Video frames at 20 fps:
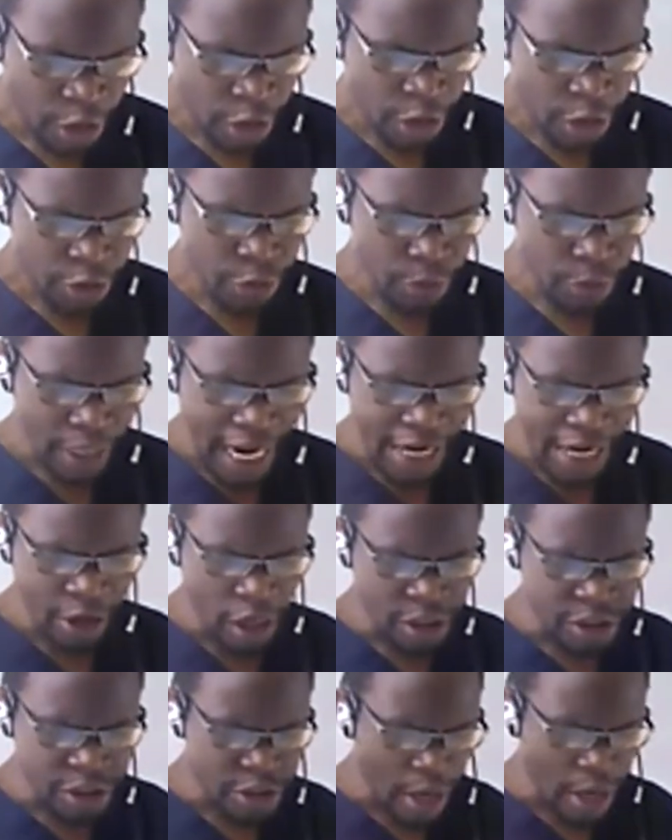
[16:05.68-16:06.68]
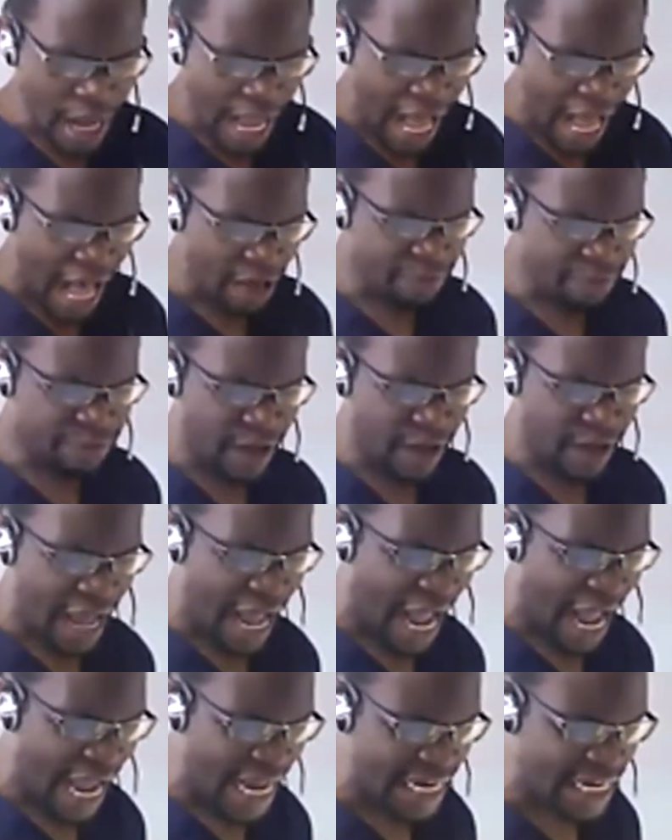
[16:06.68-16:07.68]
you can also have
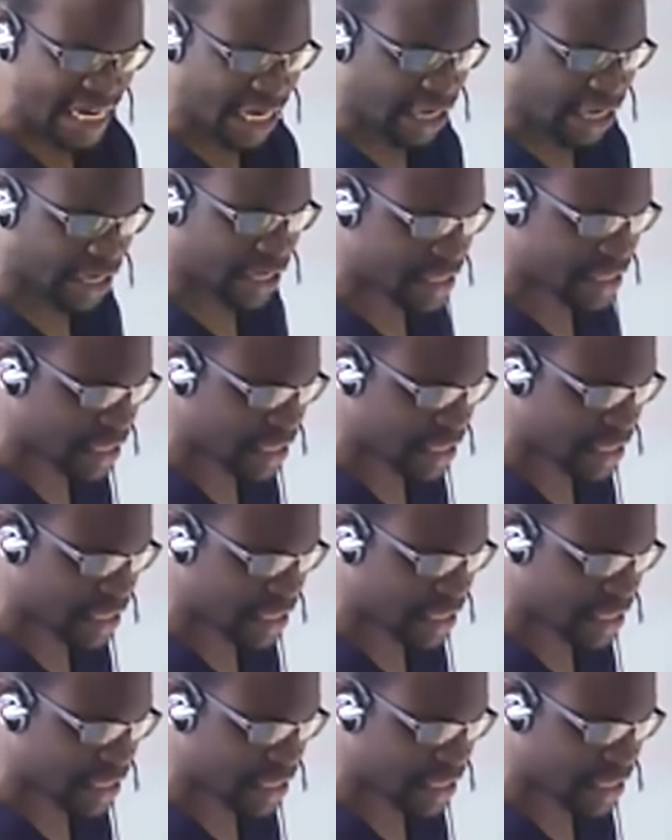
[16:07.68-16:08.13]
an increase